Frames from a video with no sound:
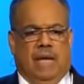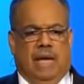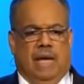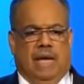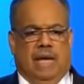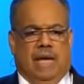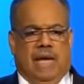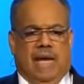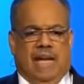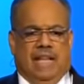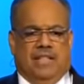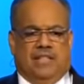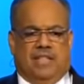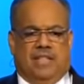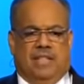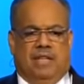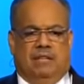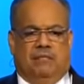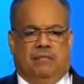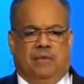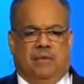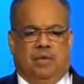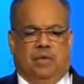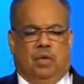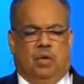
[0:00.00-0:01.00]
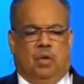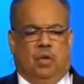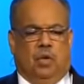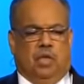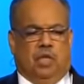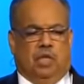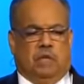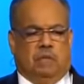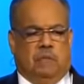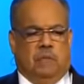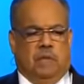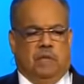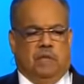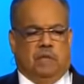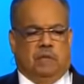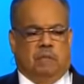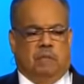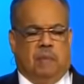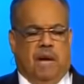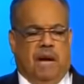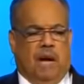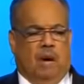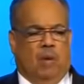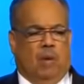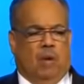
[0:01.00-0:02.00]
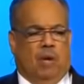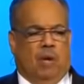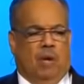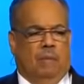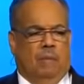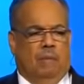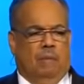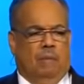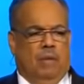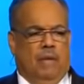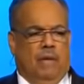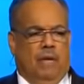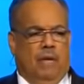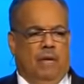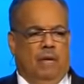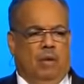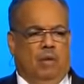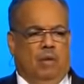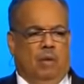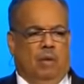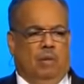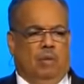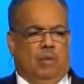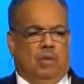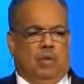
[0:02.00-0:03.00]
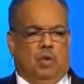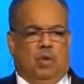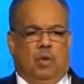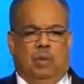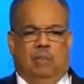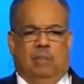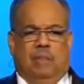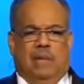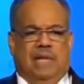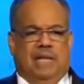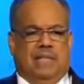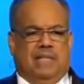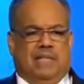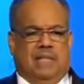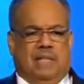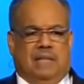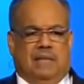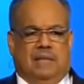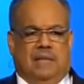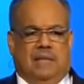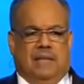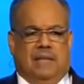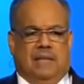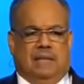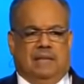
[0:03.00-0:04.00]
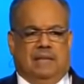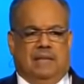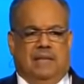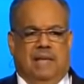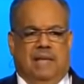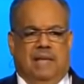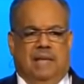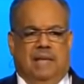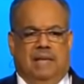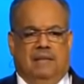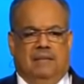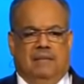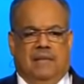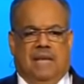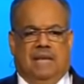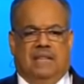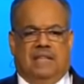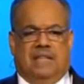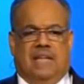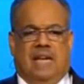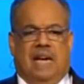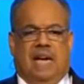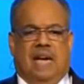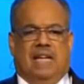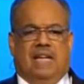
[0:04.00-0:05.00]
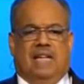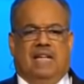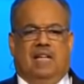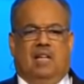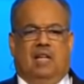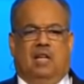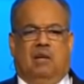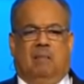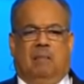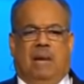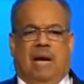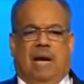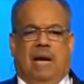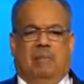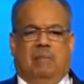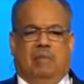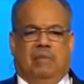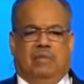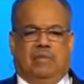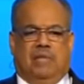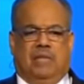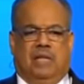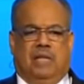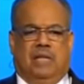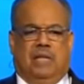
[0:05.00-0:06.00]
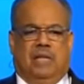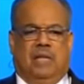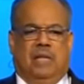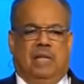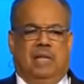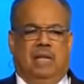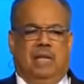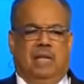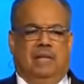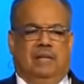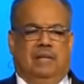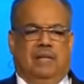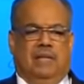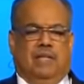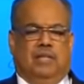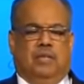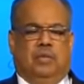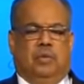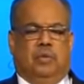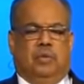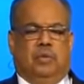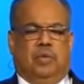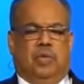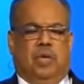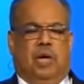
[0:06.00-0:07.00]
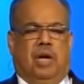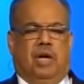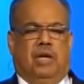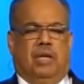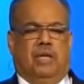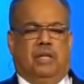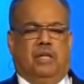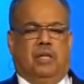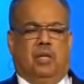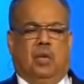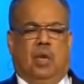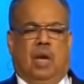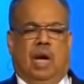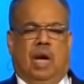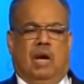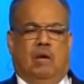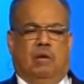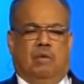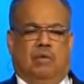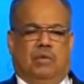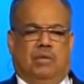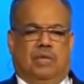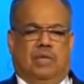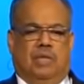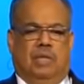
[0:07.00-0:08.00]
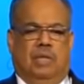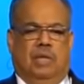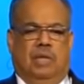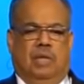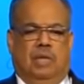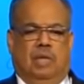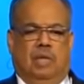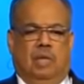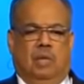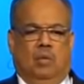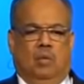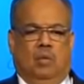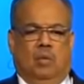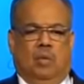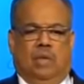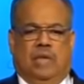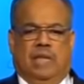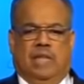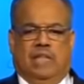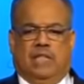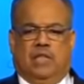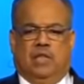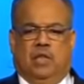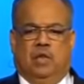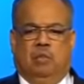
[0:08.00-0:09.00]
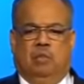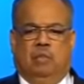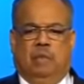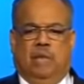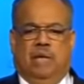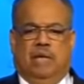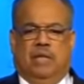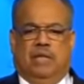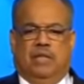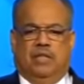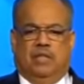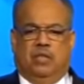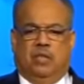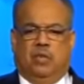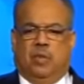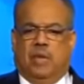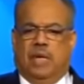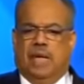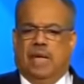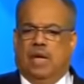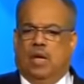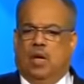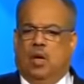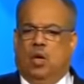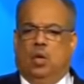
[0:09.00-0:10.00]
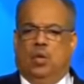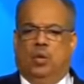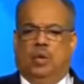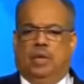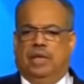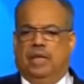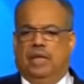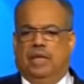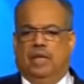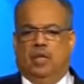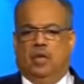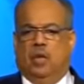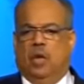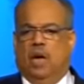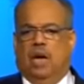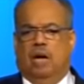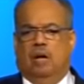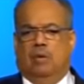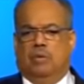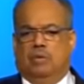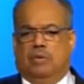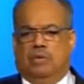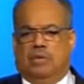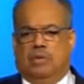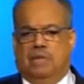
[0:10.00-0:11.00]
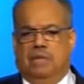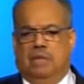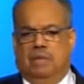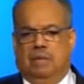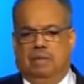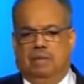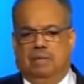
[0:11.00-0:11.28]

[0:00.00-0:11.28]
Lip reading: and asking for the Holy Spirit's power, we would do amazing things. That tiny little Bible study that you start in your house will get so big that you can't hold it in your house.